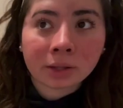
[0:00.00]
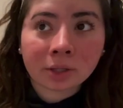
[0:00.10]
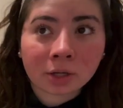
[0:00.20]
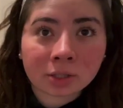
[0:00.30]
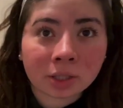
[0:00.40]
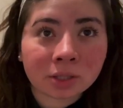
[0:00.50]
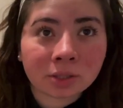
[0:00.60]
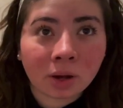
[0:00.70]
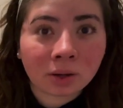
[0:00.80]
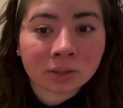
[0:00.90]
there are certain
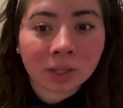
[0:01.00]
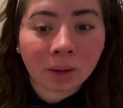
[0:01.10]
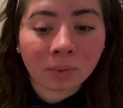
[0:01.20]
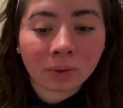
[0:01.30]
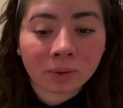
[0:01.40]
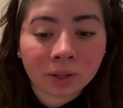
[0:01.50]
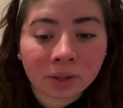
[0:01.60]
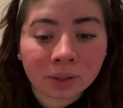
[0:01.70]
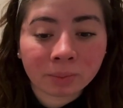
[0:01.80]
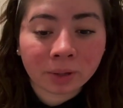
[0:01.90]
songs that will
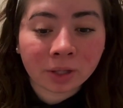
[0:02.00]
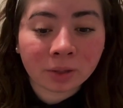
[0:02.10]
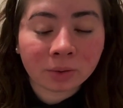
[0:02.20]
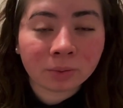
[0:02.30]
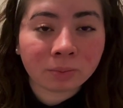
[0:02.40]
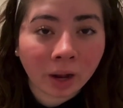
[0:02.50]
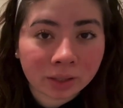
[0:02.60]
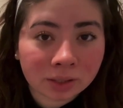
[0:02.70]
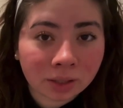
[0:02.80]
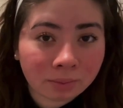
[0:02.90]
either bring you back
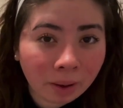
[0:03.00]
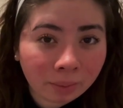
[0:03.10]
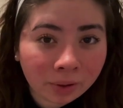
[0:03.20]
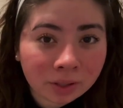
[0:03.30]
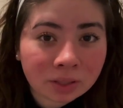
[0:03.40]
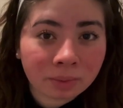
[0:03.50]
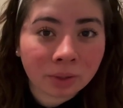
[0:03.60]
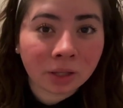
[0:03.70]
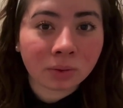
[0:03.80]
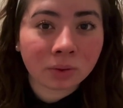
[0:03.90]
to good memories or
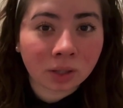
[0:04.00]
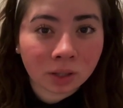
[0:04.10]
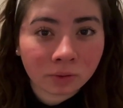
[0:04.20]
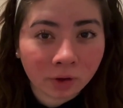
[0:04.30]
make you think of